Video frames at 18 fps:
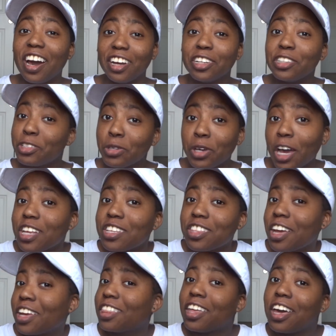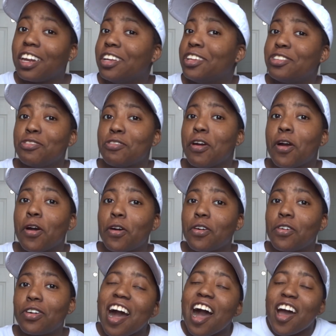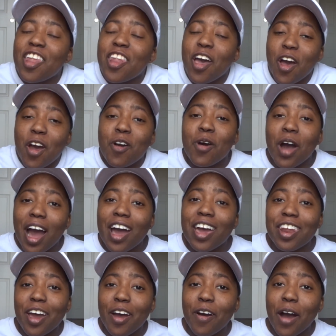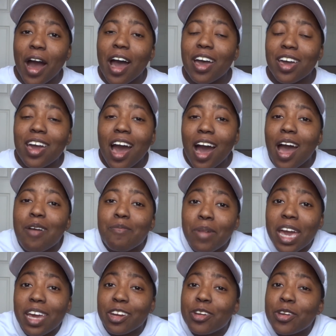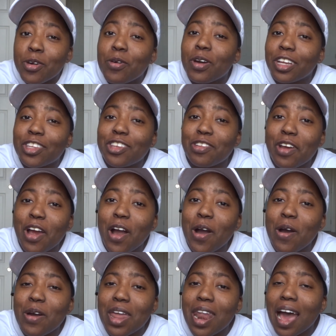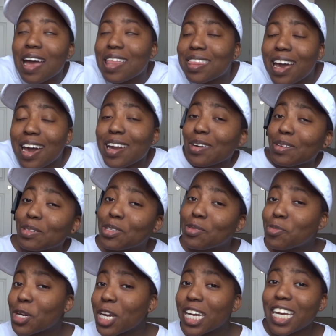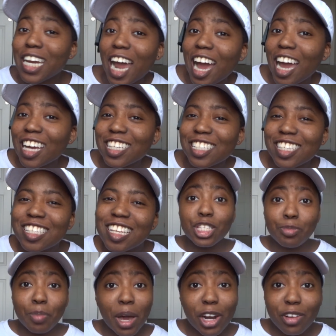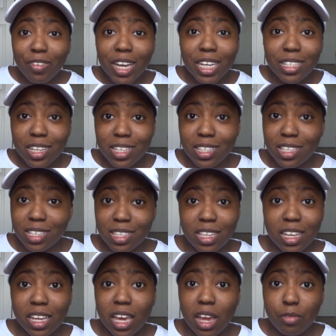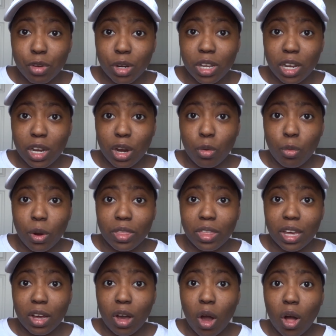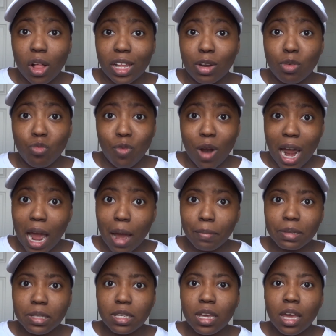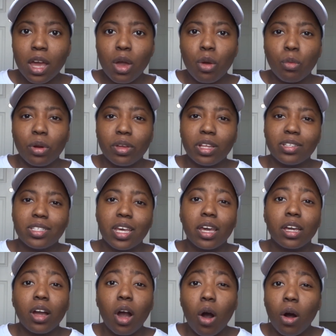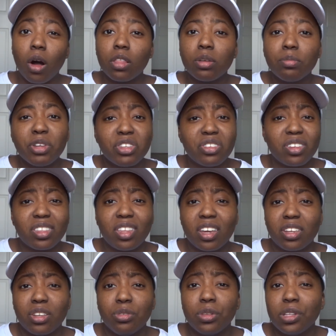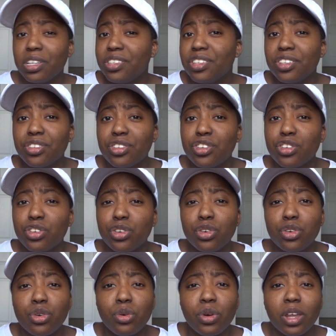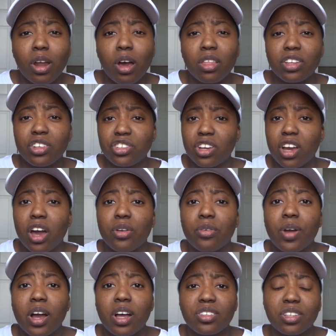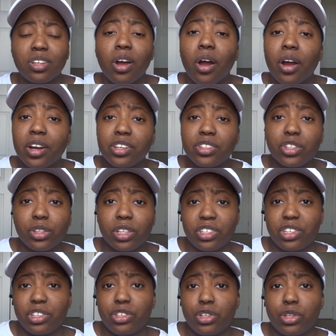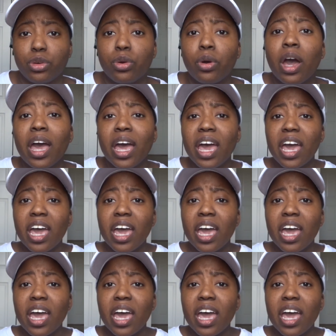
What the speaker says: How did you guys like that intro? I know. I made a new intro and I thought it was pretty nice. Spotify does this thing every year where they call it Wrapped, where they take all the music that you listen to and all the genres and artists you listen to